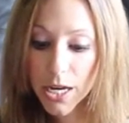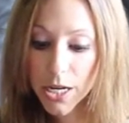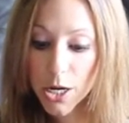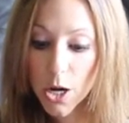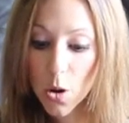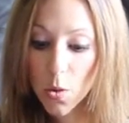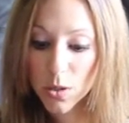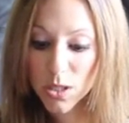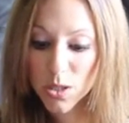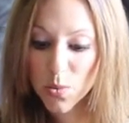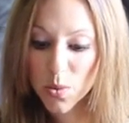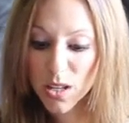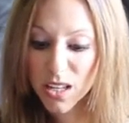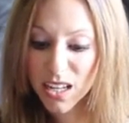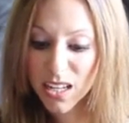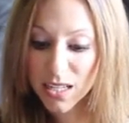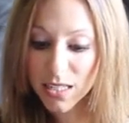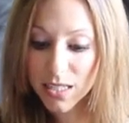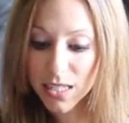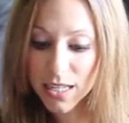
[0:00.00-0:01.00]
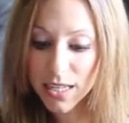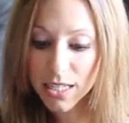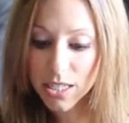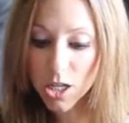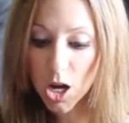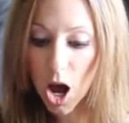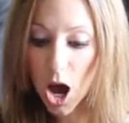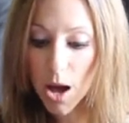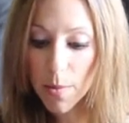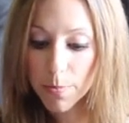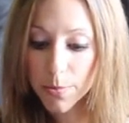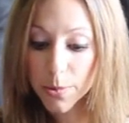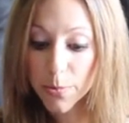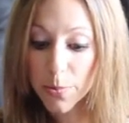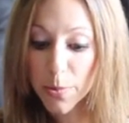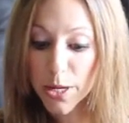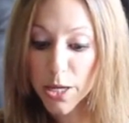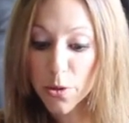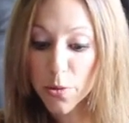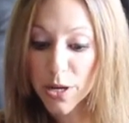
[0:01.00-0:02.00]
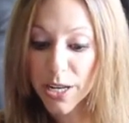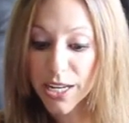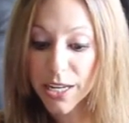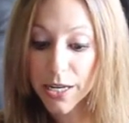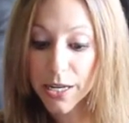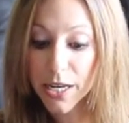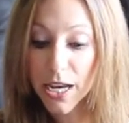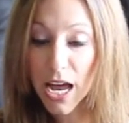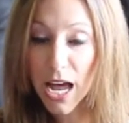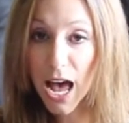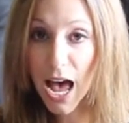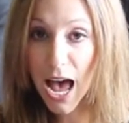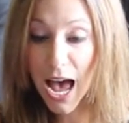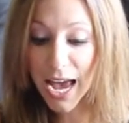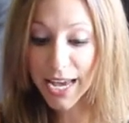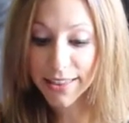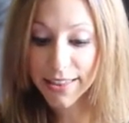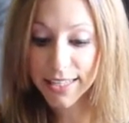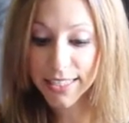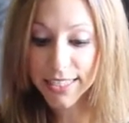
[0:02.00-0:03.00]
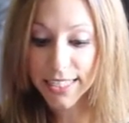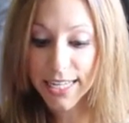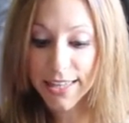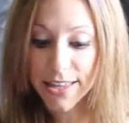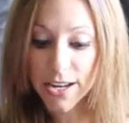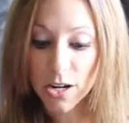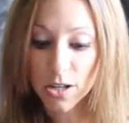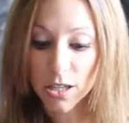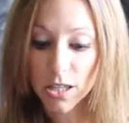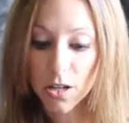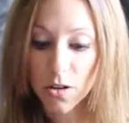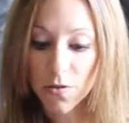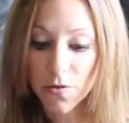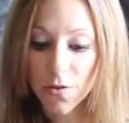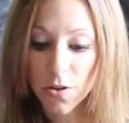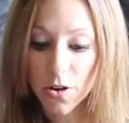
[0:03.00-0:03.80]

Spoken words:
No one's really going to see the tops, but you can hide this in there a little